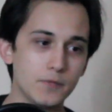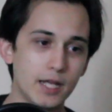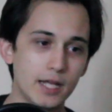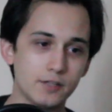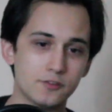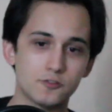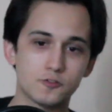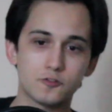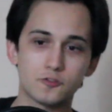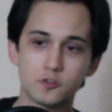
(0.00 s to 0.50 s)

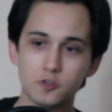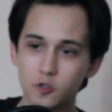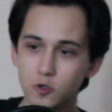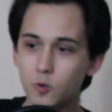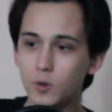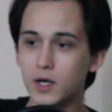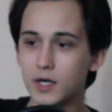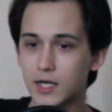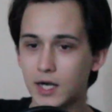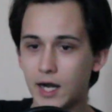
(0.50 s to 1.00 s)
it's
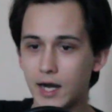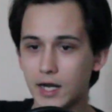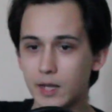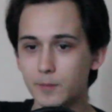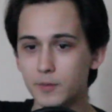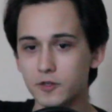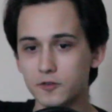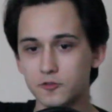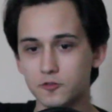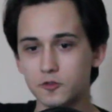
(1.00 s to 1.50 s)
two
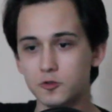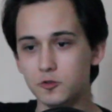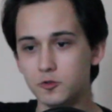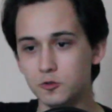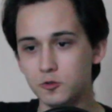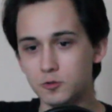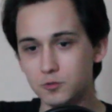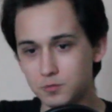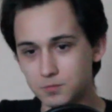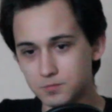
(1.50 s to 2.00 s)
economists
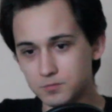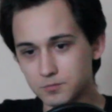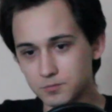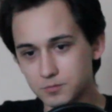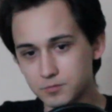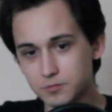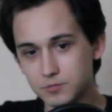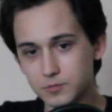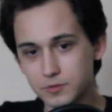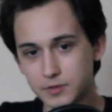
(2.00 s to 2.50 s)
who
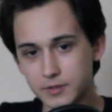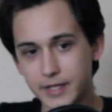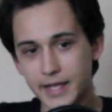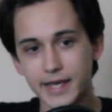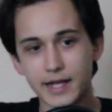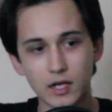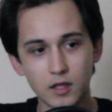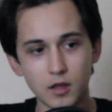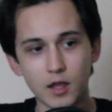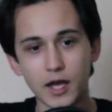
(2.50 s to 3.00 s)

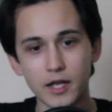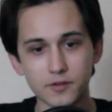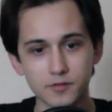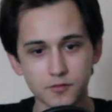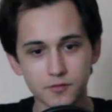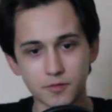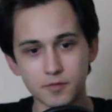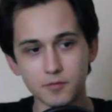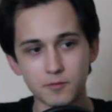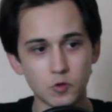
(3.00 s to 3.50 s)

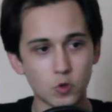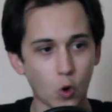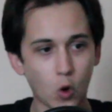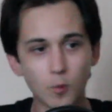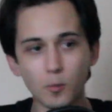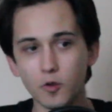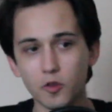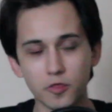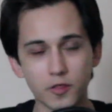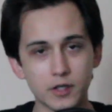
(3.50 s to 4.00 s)
analyze
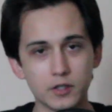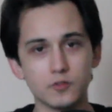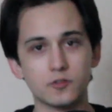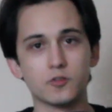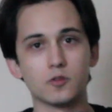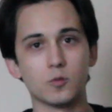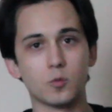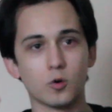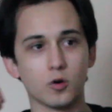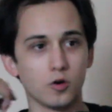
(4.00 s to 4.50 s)
normal things
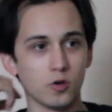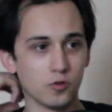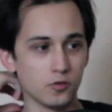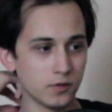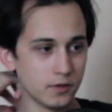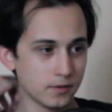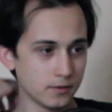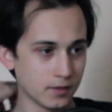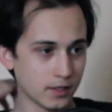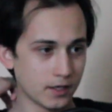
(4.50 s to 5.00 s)
in the world